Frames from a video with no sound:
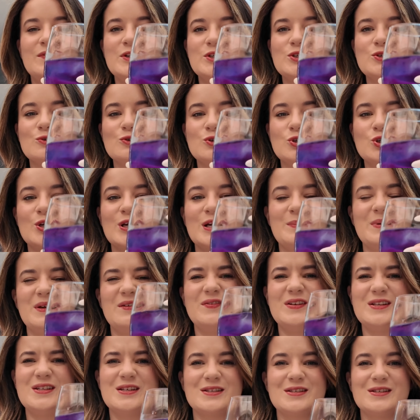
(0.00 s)
visual trick, but
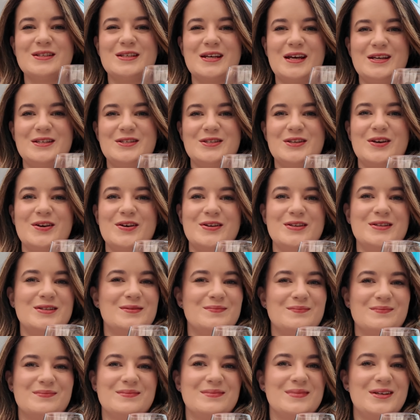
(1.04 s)
if it doesn't taste good,
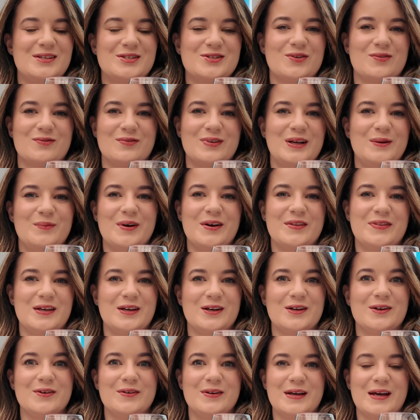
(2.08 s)
it's not really worth
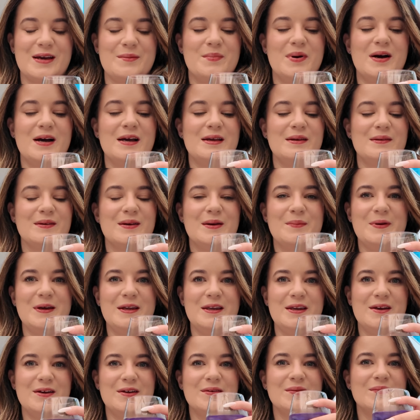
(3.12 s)
including in my
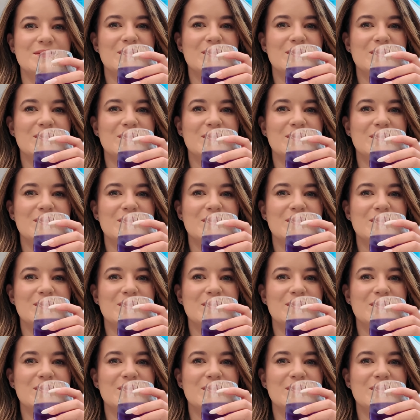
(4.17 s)
opinion.